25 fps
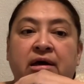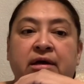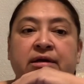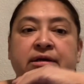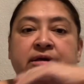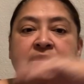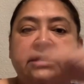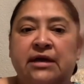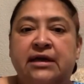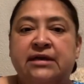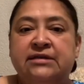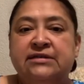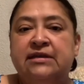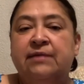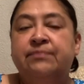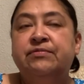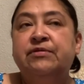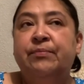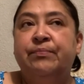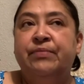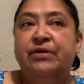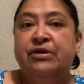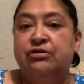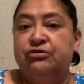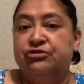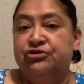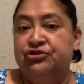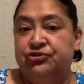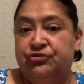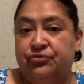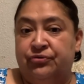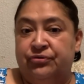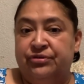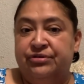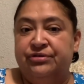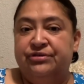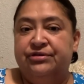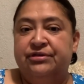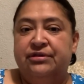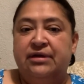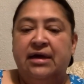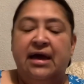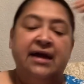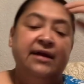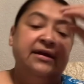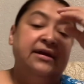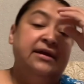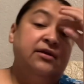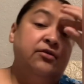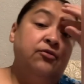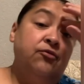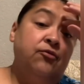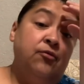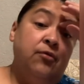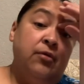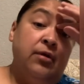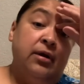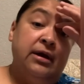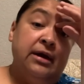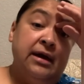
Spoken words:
Except the bigger stores. I didn't work